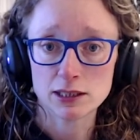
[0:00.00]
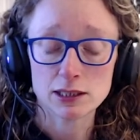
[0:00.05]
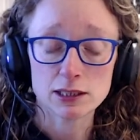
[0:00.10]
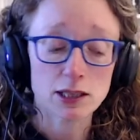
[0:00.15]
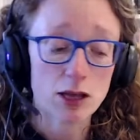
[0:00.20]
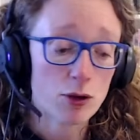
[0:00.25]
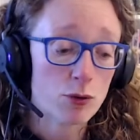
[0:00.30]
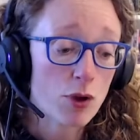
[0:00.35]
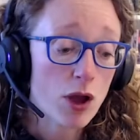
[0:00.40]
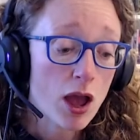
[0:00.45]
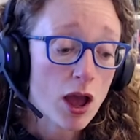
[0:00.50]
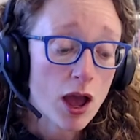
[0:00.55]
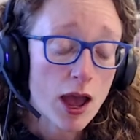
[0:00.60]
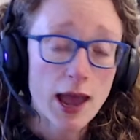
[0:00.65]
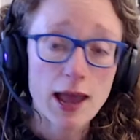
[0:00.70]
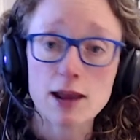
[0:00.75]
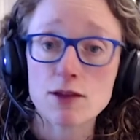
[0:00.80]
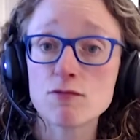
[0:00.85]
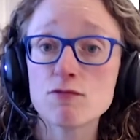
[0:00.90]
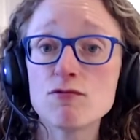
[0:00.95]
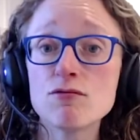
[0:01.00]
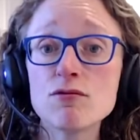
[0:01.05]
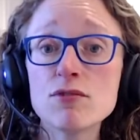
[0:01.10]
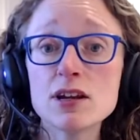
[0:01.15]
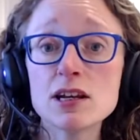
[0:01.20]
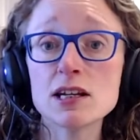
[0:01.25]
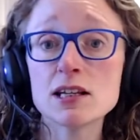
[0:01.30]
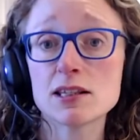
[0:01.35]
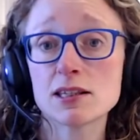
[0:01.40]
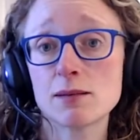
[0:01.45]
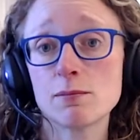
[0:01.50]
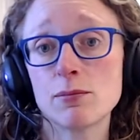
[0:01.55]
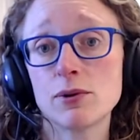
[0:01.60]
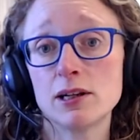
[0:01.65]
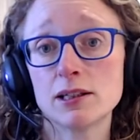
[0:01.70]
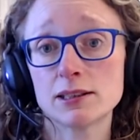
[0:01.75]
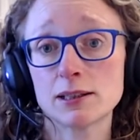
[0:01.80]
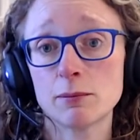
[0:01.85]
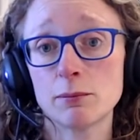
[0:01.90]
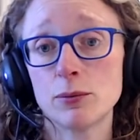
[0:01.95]
So, a really simple
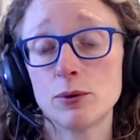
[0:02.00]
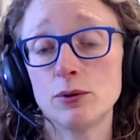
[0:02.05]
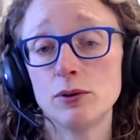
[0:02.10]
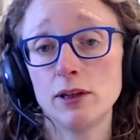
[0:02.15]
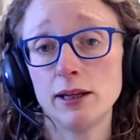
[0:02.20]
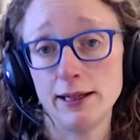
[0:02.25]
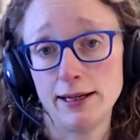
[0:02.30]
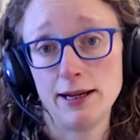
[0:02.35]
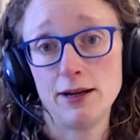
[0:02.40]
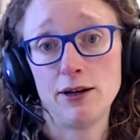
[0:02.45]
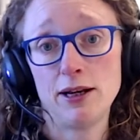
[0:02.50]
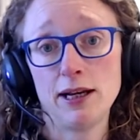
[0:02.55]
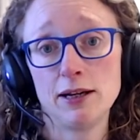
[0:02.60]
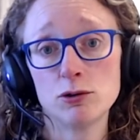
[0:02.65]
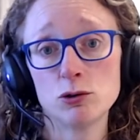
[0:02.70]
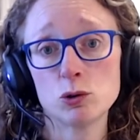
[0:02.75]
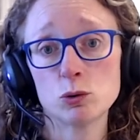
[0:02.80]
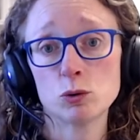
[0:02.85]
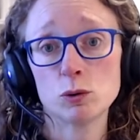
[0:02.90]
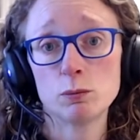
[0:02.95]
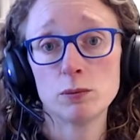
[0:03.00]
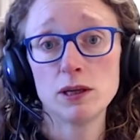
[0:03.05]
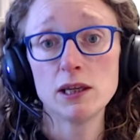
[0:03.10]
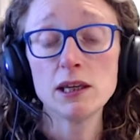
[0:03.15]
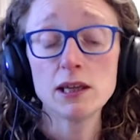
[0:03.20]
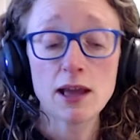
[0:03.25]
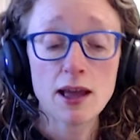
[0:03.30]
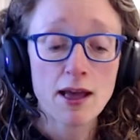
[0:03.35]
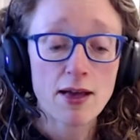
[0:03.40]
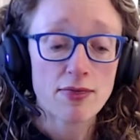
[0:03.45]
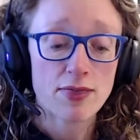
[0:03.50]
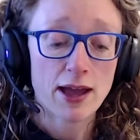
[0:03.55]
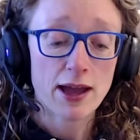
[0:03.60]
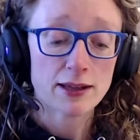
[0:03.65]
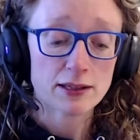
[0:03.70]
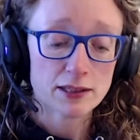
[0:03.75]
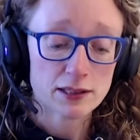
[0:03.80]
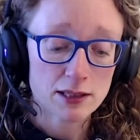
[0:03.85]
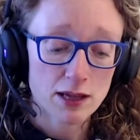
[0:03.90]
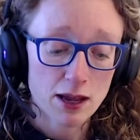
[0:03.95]
example in our house would be
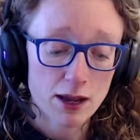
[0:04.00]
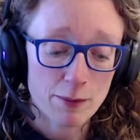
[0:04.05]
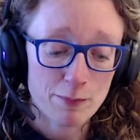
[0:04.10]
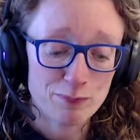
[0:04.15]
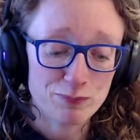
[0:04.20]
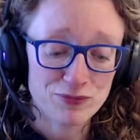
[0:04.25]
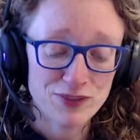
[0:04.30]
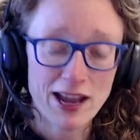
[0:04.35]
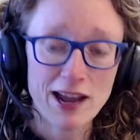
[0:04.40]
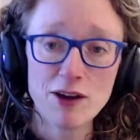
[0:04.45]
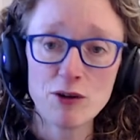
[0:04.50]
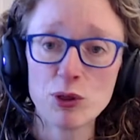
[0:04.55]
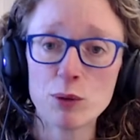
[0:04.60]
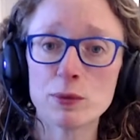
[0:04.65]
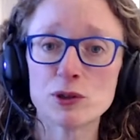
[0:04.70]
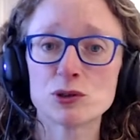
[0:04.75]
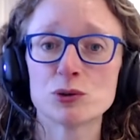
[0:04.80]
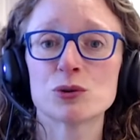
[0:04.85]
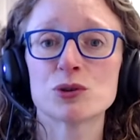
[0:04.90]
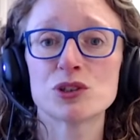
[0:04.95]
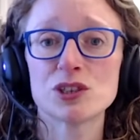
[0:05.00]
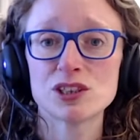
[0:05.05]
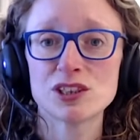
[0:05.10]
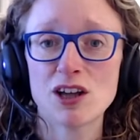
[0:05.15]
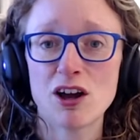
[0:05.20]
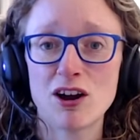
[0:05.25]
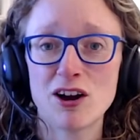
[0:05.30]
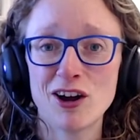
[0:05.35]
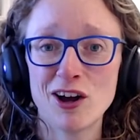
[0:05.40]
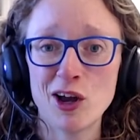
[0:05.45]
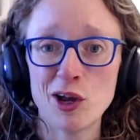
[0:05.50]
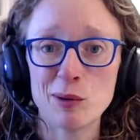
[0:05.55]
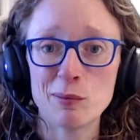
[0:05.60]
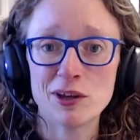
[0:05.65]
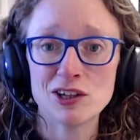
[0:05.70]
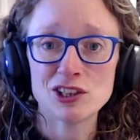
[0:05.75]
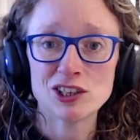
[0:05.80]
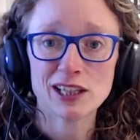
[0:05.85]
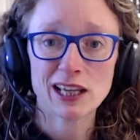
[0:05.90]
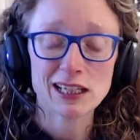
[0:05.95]
that um, now that my daughters are home
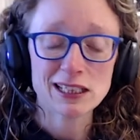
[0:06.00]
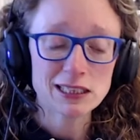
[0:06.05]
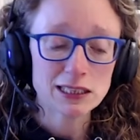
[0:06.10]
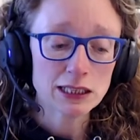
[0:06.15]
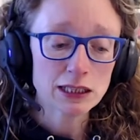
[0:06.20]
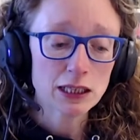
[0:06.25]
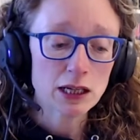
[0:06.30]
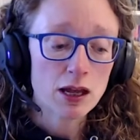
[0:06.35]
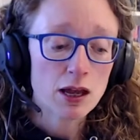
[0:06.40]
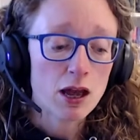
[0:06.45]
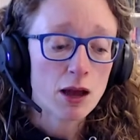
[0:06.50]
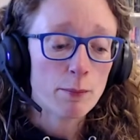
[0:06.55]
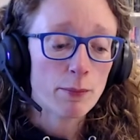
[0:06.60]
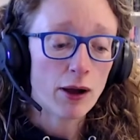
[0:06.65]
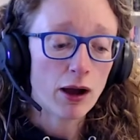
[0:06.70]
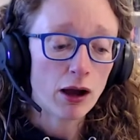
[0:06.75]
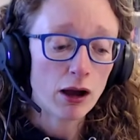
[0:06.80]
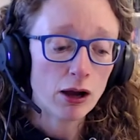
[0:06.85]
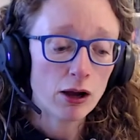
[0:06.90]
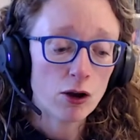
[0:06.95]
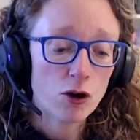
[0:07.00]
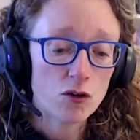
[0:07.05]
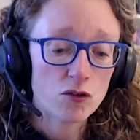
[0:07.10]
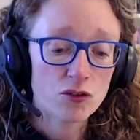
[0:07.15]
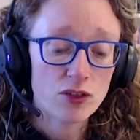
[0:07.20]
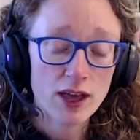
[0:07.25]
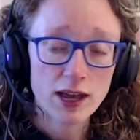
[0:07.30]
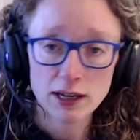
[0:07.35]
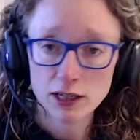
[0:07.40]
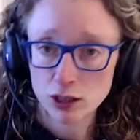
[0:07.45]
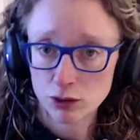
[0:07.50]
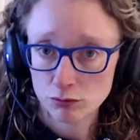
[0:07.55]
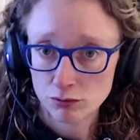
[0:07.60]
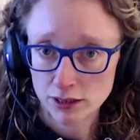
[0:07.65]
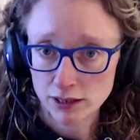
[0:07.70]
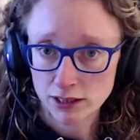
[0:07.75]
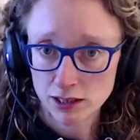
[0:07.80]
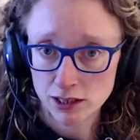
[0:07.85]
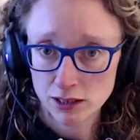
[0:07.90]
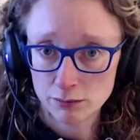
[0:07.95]
educating, part of their
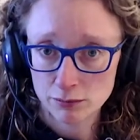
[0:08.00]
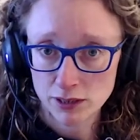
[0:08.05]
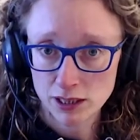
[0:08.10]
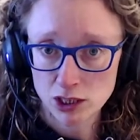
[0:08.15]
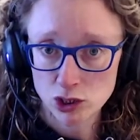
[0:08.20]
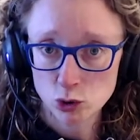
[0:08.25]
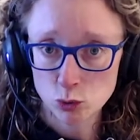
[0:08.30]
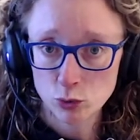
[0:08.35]
curriculum each